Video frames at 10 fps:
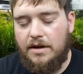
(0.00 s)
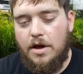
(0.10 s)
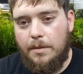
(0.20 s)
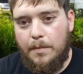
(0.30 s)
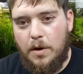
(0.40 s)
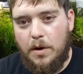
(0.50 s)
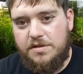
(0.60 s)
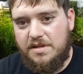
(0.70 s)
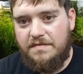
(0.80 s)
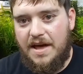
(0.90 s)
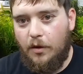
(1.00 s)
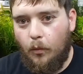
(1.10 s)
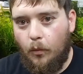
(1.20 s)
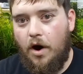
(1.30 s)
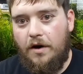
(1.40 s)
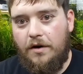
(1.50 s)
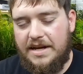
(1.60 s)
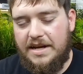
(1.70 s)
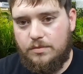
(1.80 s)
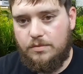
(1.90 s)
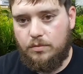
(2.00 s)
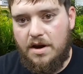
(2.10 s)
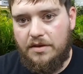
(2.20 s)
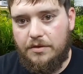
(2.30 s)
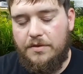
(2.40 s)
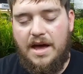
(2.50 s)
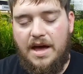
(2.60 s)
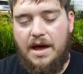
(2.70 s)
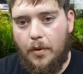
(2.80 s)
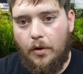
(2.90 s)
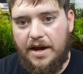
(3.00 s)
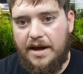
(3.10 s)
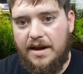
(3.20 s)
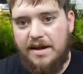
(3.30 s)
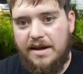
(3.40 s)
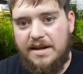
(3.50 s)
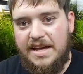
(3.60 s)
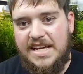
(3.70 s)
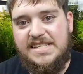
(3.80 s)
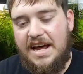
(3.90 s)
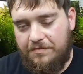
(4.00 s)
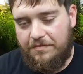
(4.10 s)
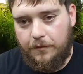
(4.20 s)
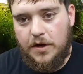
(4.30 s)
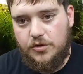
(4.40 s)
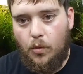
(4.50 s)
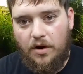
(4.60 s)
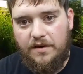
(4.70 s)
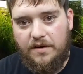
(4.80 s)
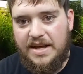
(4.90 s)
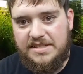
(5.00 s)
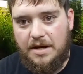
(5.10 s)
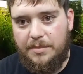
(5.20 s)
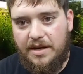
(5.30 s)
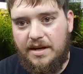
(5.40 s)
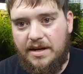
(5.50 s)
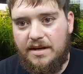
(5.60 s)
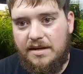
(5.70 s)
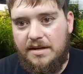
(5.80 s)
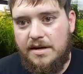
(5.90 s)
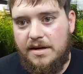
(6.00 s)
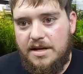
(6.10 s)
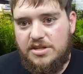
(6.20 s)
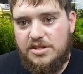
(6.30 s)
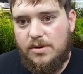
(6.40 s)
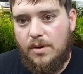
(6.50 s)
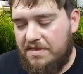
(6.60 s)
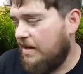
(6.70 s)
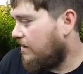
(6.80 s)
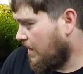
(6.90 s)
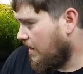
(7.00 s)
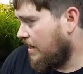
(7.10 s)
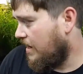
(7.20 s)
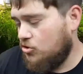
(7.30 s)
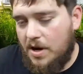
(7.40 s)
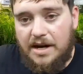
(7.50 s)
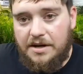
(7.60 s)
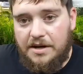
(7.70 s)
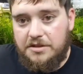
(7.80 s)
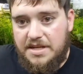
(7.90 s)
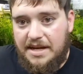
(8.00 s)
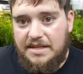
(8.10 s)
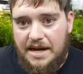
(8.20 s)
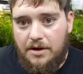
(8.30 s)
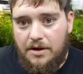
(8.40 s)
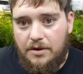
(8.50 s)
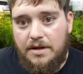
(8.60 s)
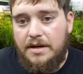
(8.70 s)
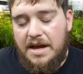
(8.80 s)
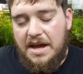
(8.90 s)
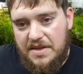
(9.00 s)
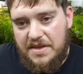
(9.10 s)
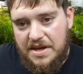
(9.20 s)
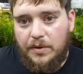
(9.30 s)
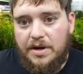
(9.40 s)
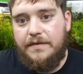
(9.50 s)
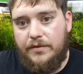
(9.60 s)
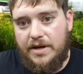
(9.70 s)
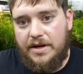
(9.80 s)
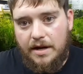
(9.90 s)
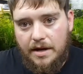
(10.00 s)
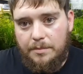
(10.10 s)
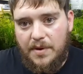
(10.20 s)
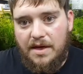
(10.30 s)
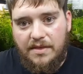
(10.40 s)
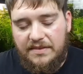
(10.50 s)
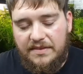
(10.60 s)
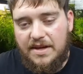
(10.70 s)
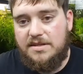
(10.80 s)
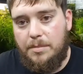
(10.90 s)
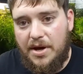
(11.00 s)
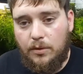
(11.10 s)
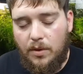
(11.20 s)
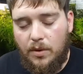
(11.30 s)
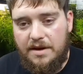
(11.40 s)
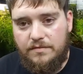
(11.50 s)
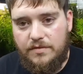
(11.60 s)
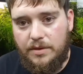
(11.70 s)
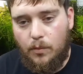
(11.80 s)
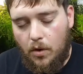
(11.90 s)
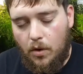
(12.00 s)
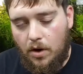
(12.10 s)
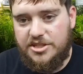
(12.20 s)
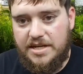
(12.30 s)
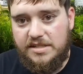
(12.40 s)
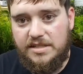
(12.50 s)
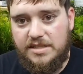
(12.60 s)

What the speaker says: Most of that water that's running through that bulkhead is that fresh water that's coming in. So I think that draining your tank down and then refilling it up, I think that's a better way of doing water changes.